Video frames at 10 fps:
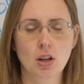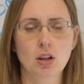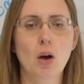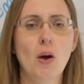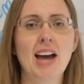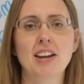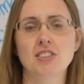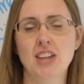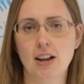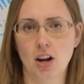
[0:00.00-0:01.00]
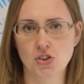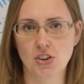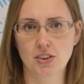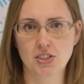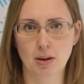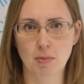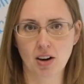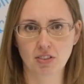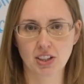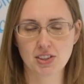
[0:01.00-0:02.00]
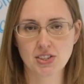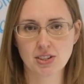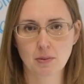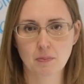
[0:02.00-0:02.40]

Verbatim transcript: Go ahead and take our drugs, they're marvelous.